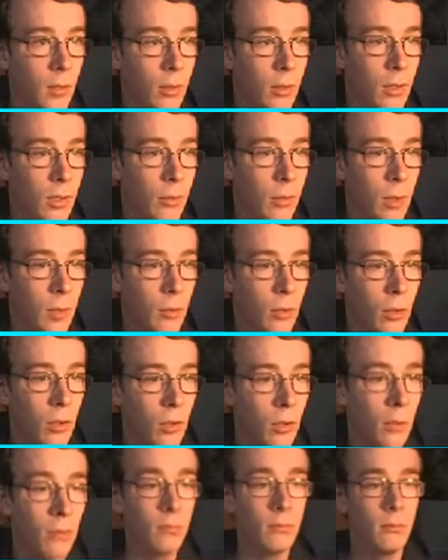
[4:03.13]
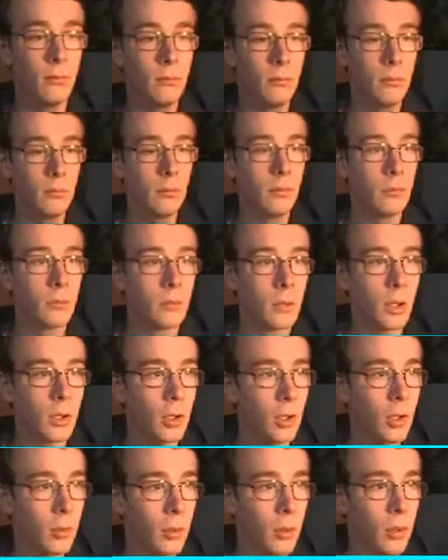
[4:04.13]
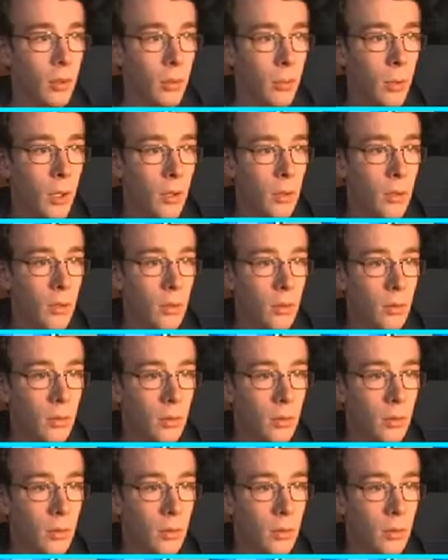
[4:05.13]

Oh, we can only buy one. No, no, not Pokeball.